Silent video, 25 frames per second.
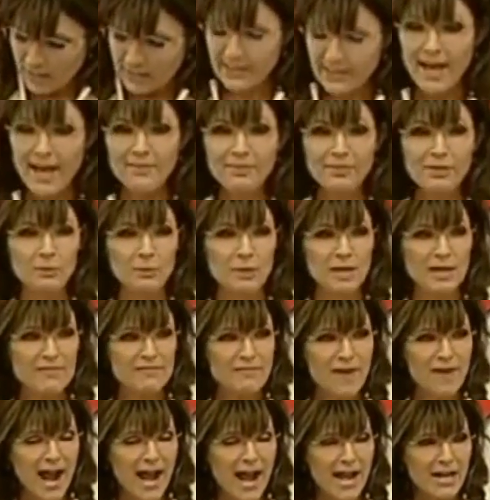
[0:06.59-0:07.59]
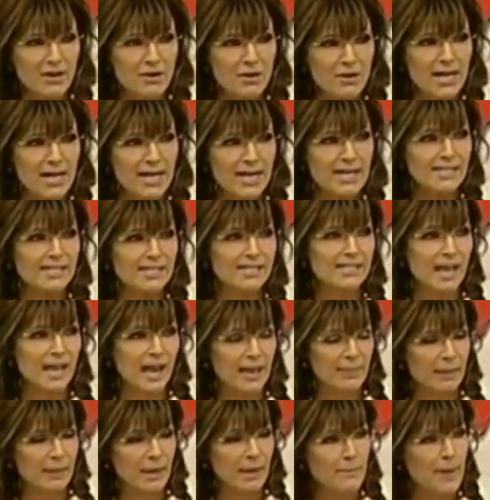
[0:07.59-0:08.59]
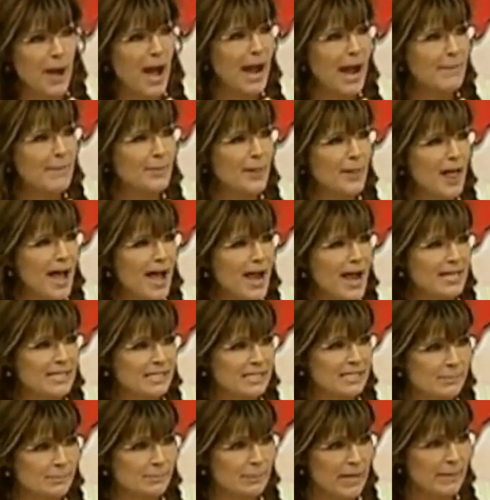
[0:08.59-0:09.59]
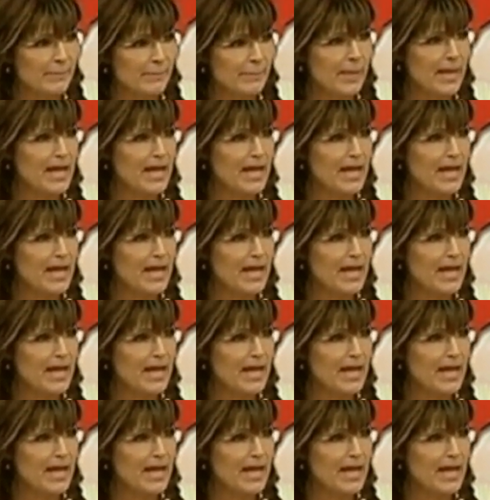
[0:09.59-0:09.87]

Let the refineries and the pipelines be